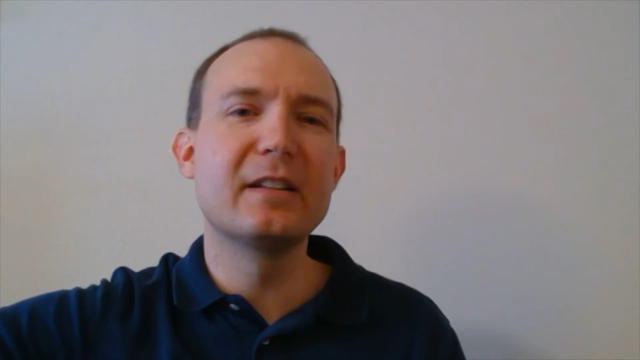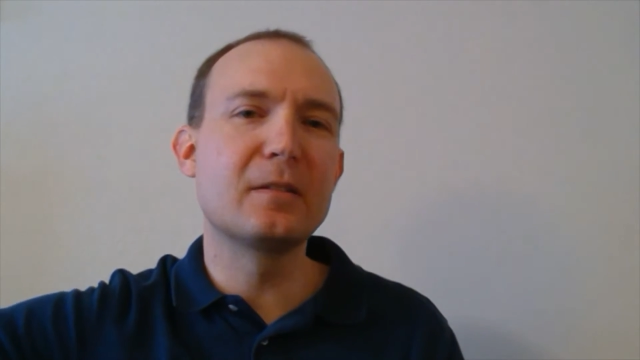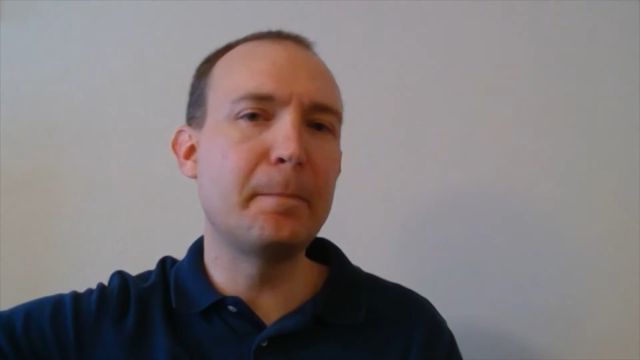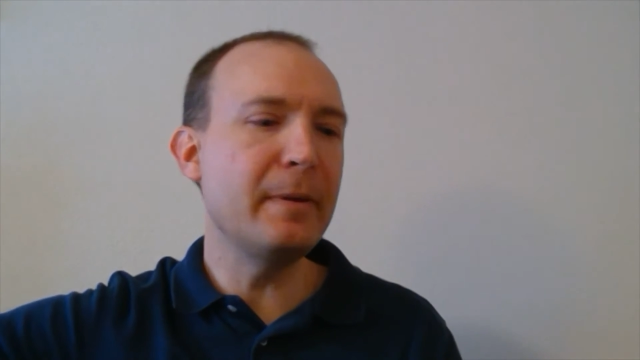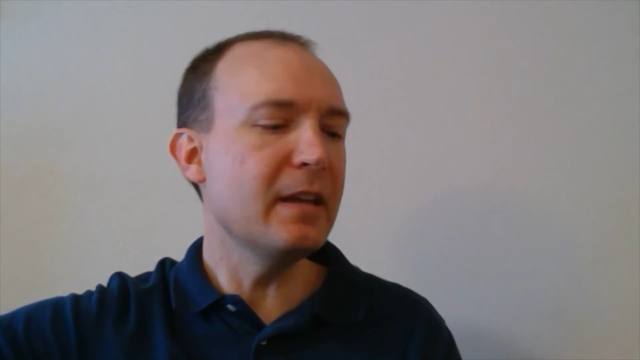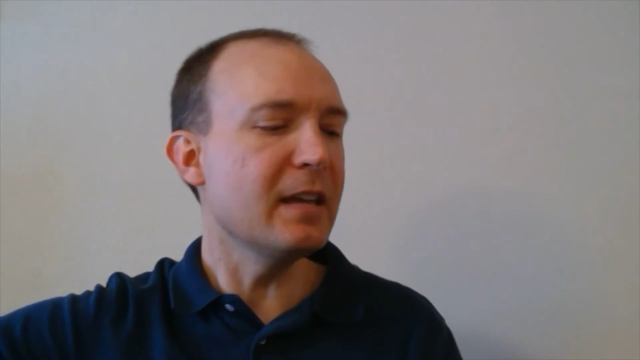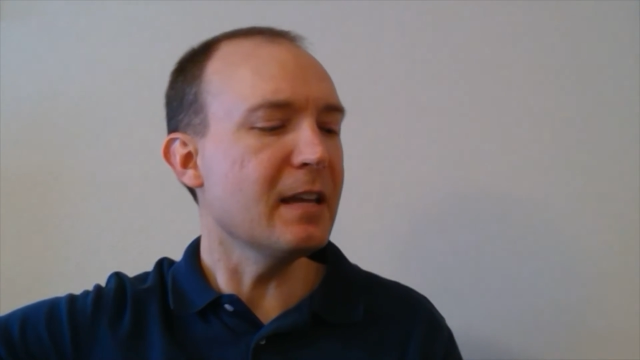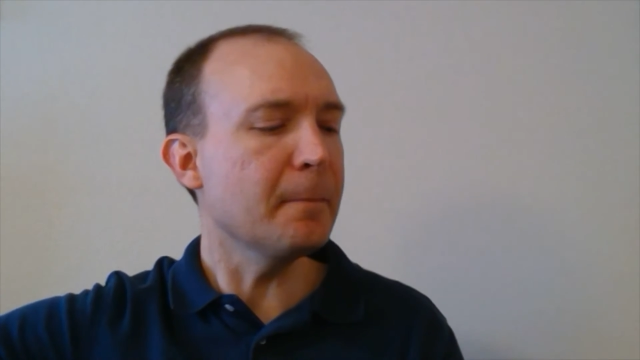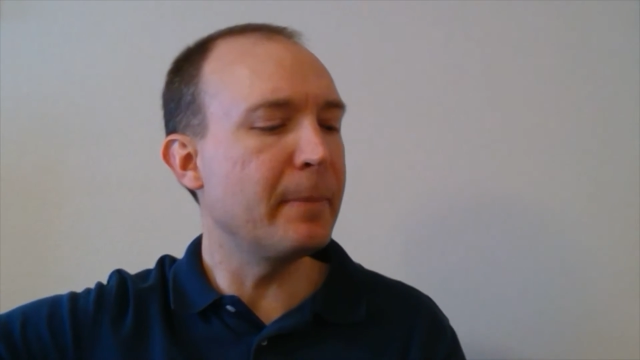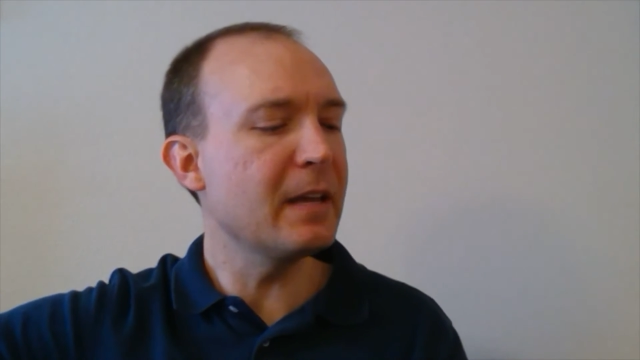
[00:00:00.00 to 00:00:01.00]
It's a
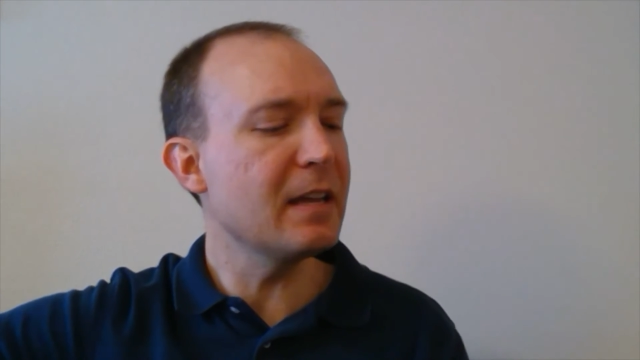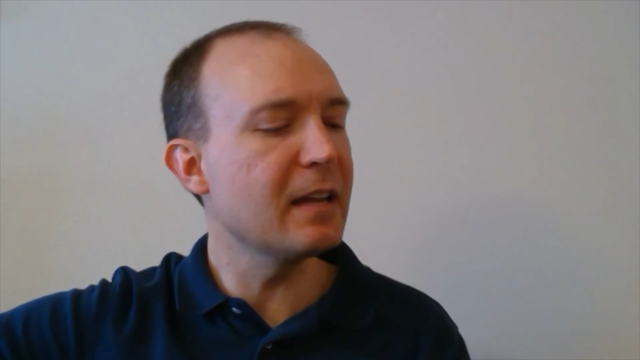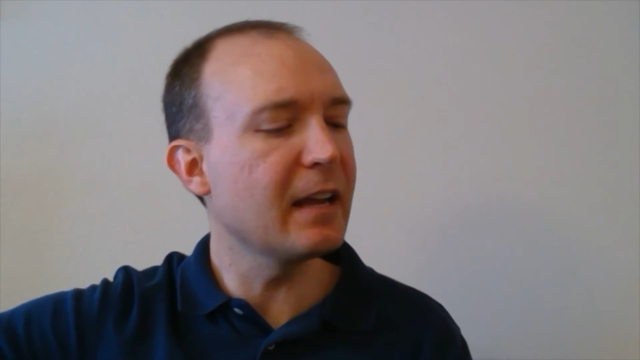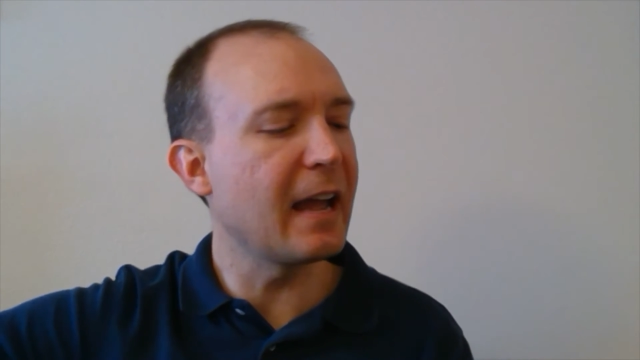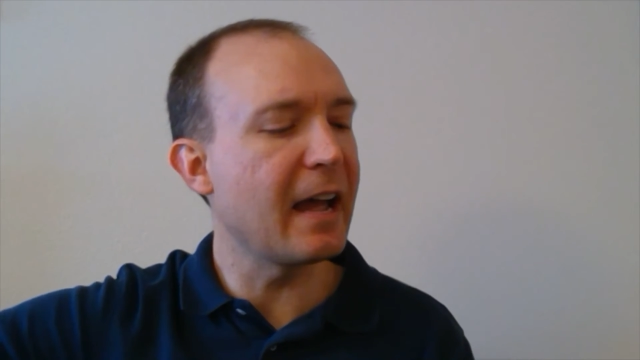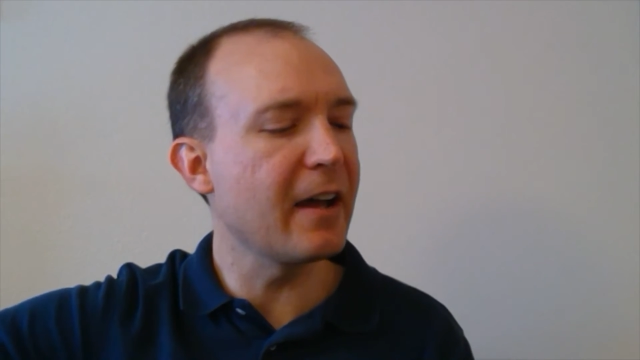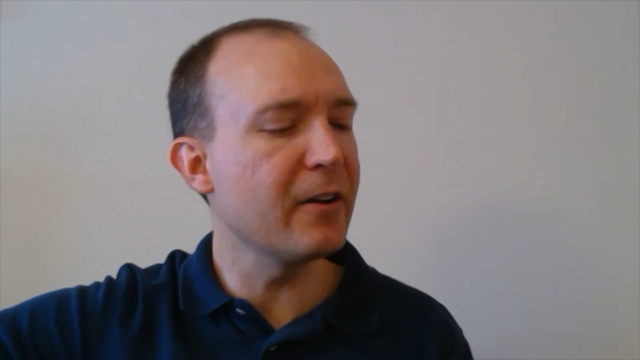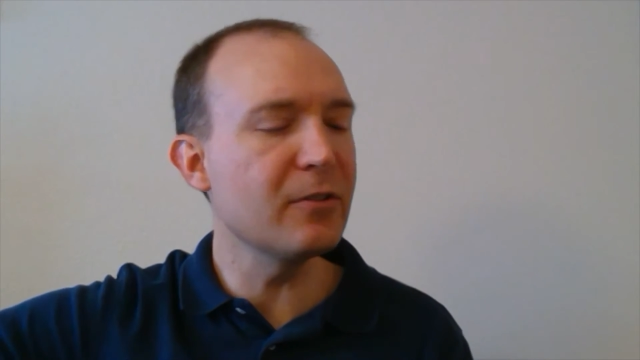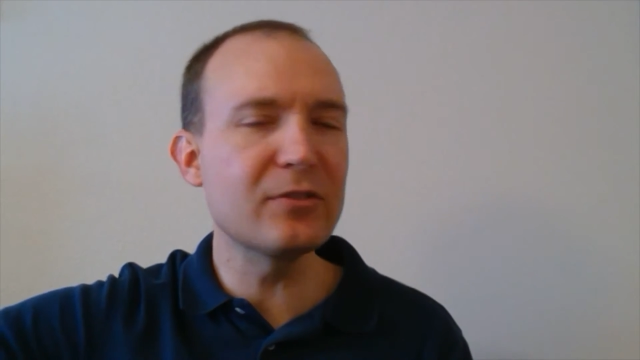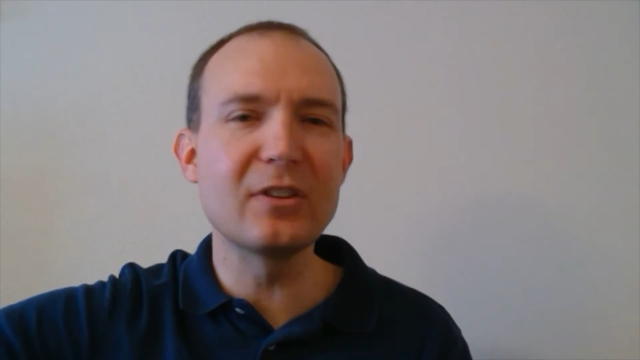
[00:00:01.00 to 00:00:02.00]
big, big
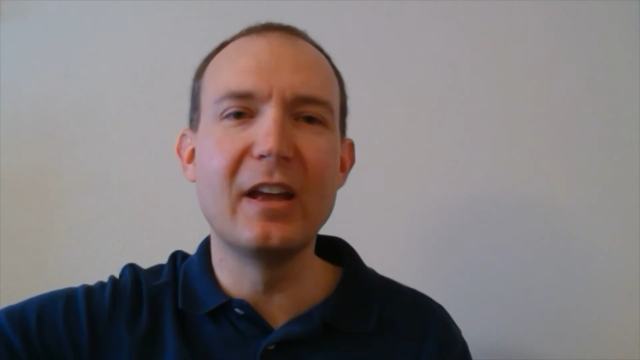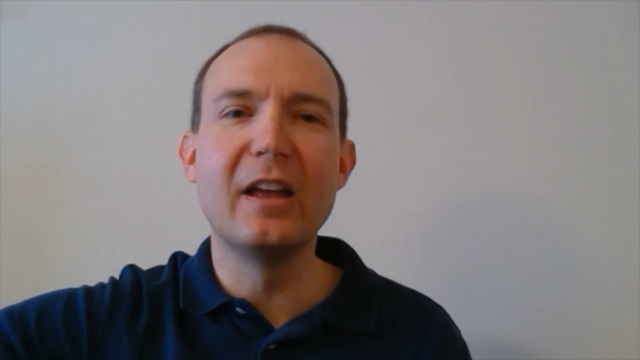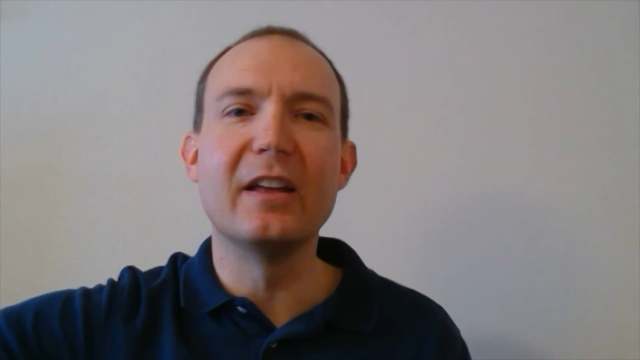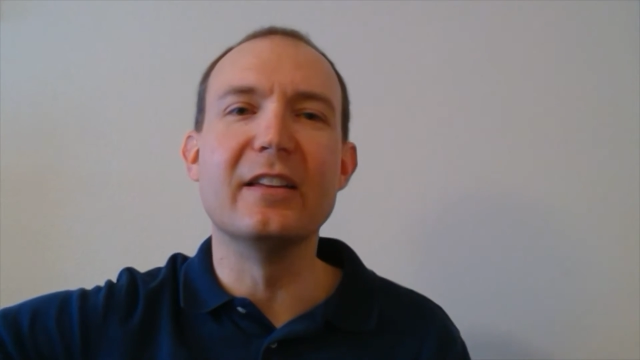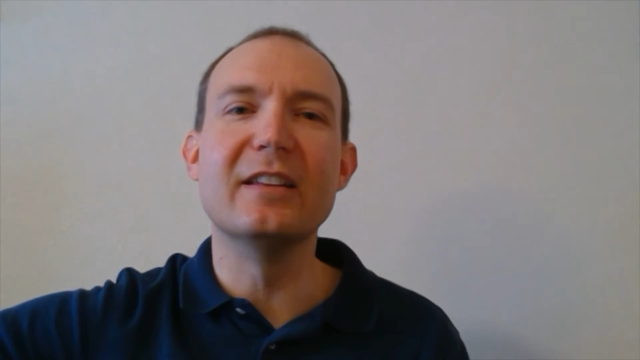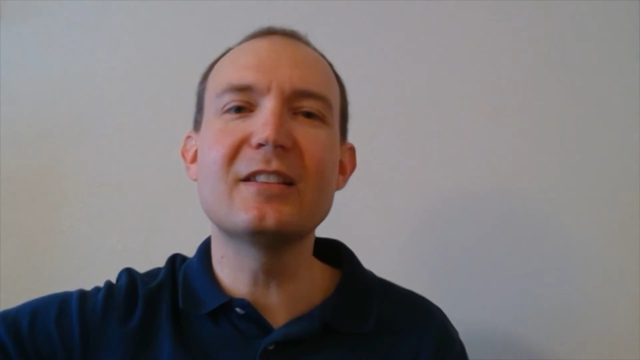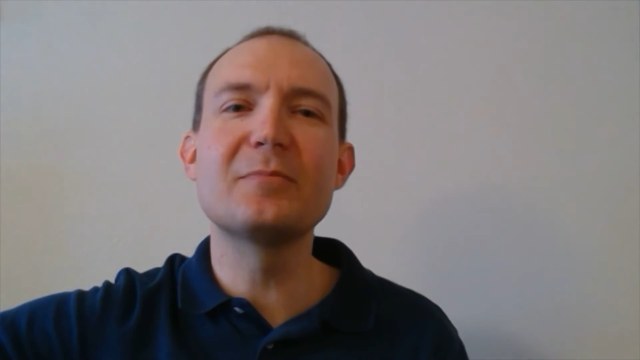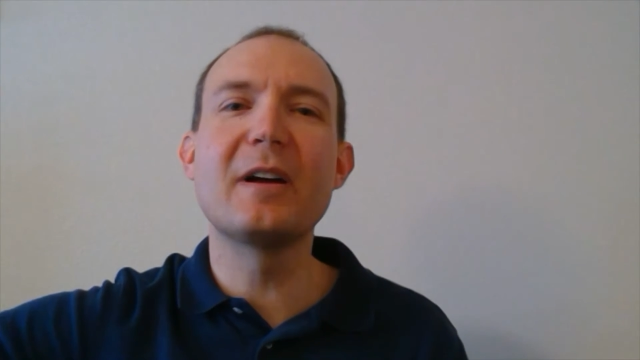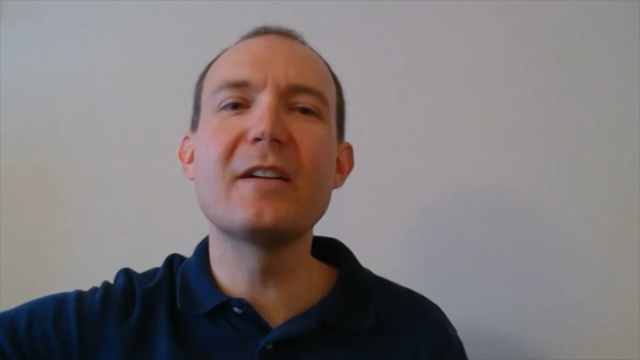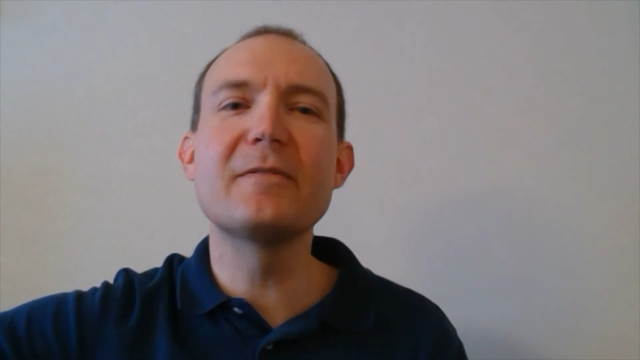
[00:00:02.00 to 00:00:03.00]
house. It's
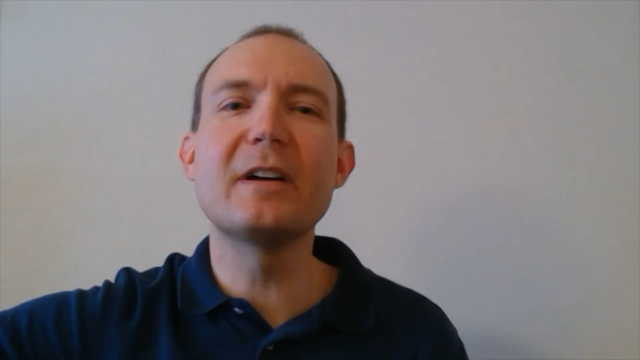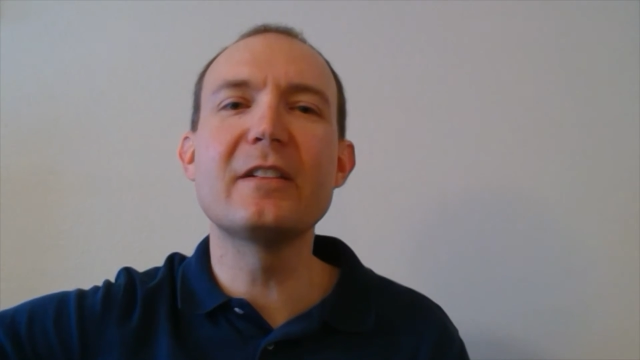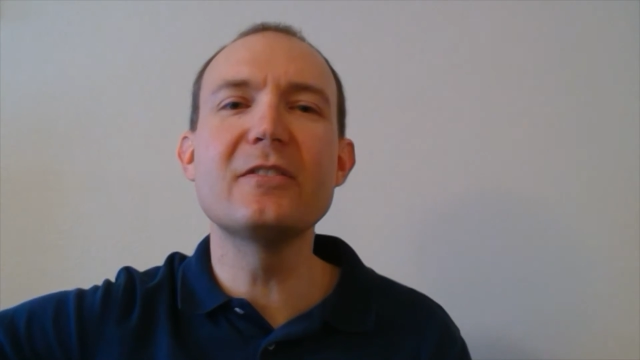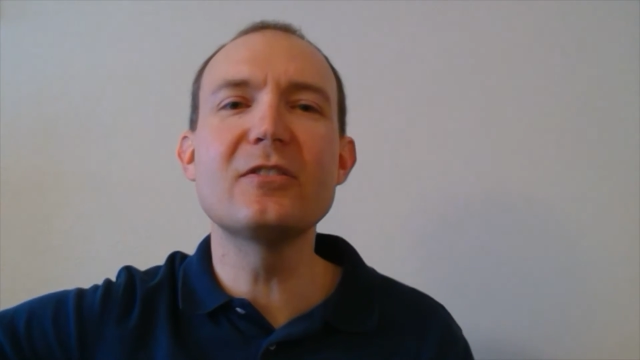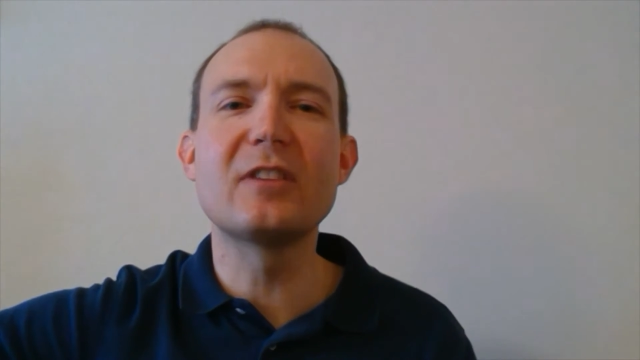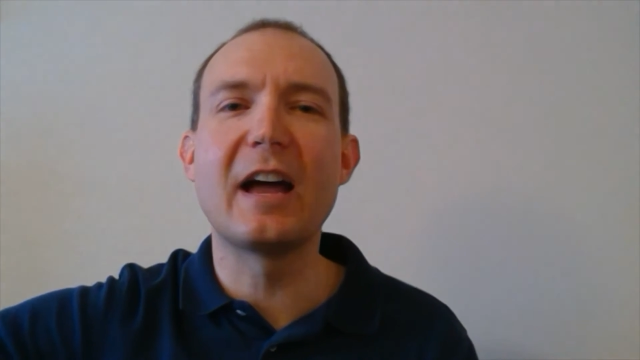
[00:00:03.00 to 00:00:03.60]
my father's